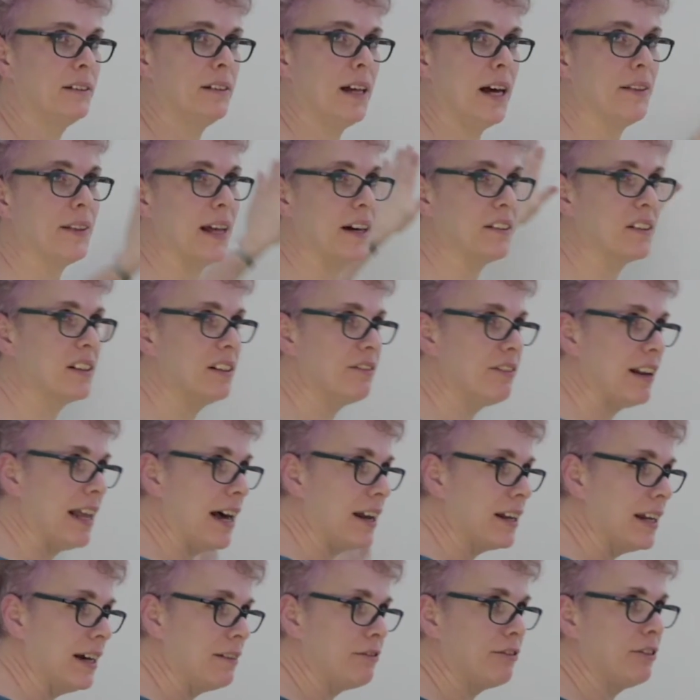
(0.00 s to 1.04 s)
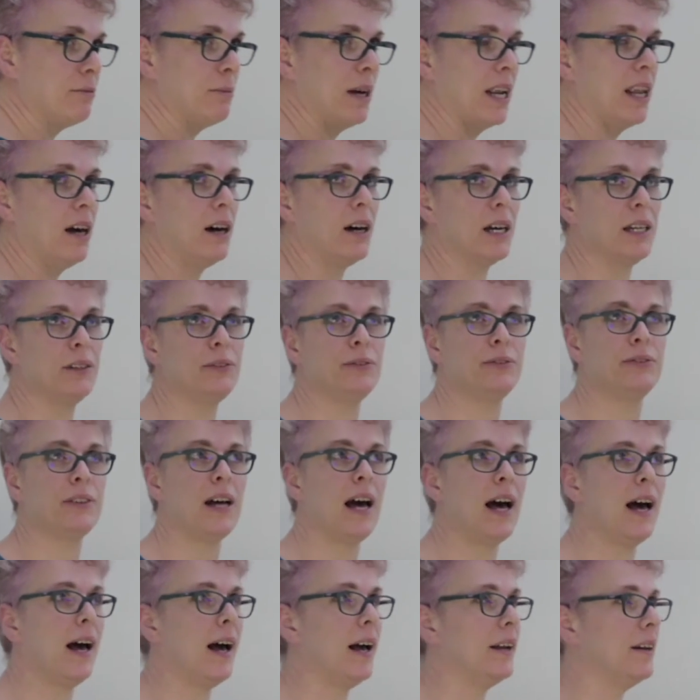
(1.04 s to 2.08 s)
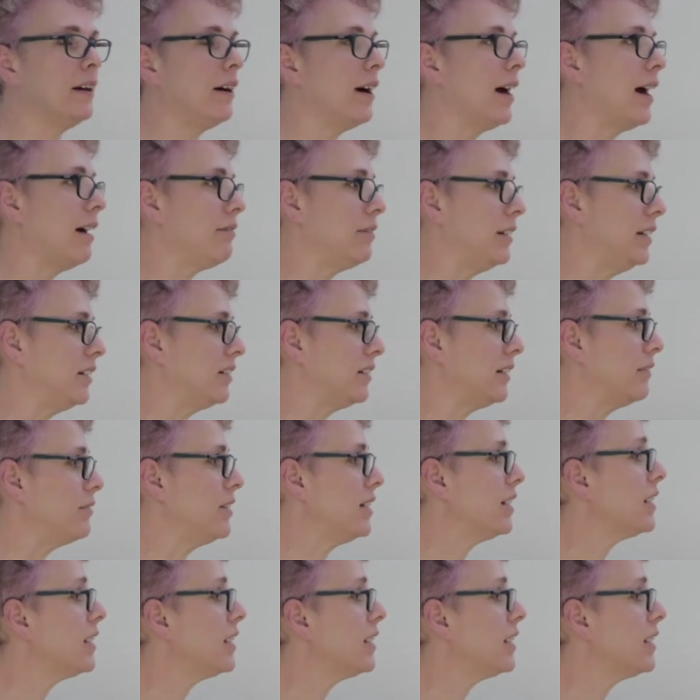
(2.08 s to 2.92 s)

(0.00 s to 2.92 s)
And that's the flat nav for my life. And I have a list every